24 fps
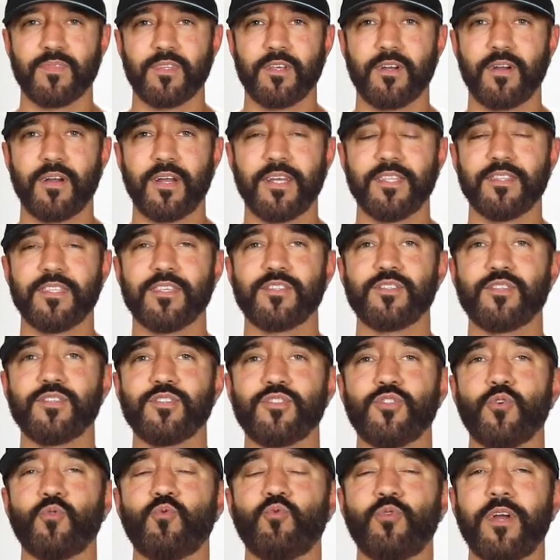All right, this is
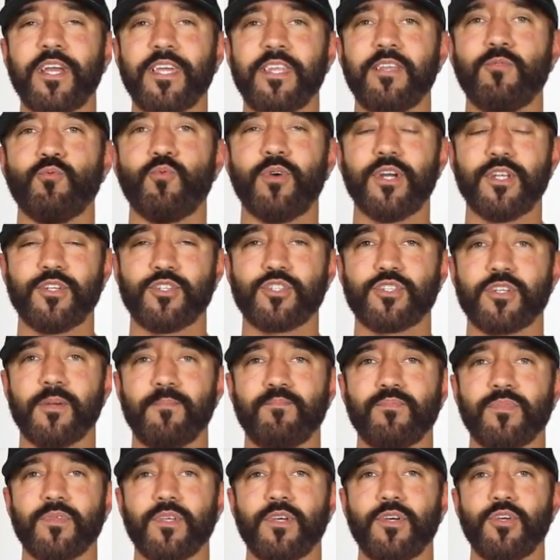the rate at which
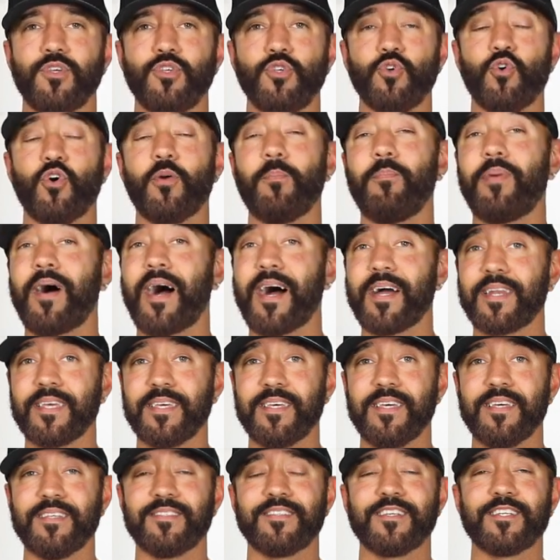your body
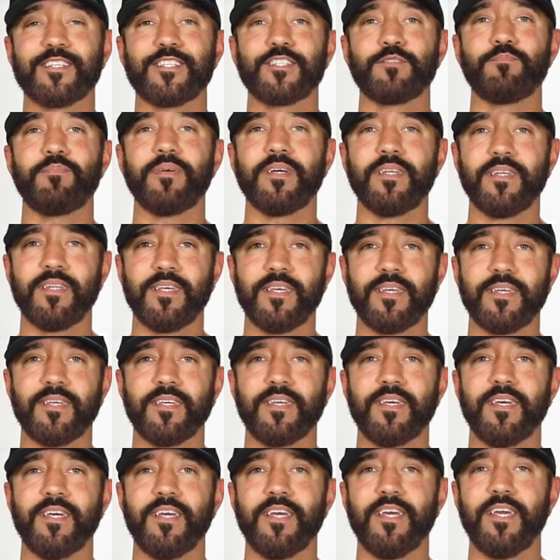is expending
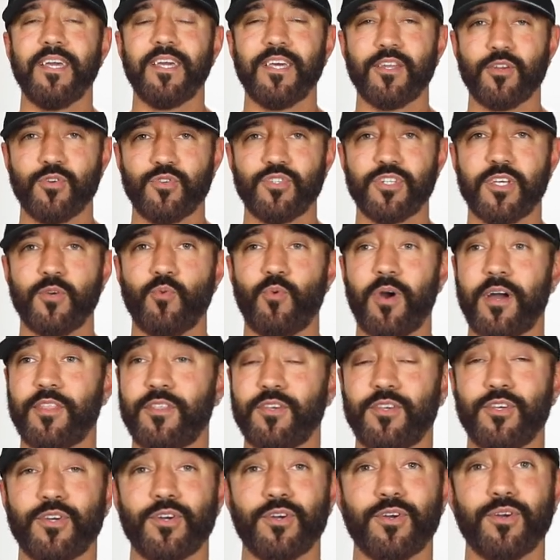energy, whether
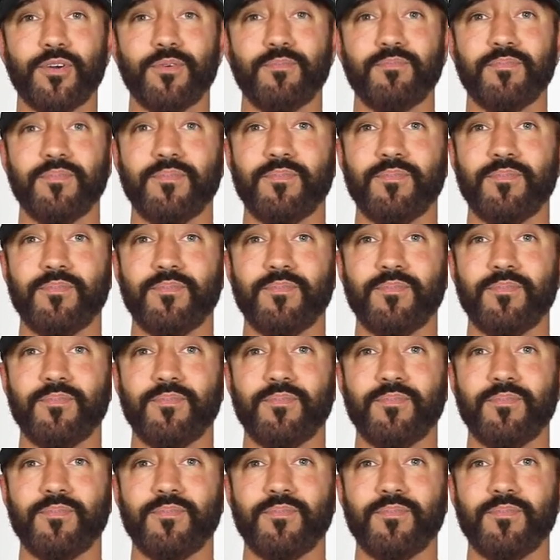you're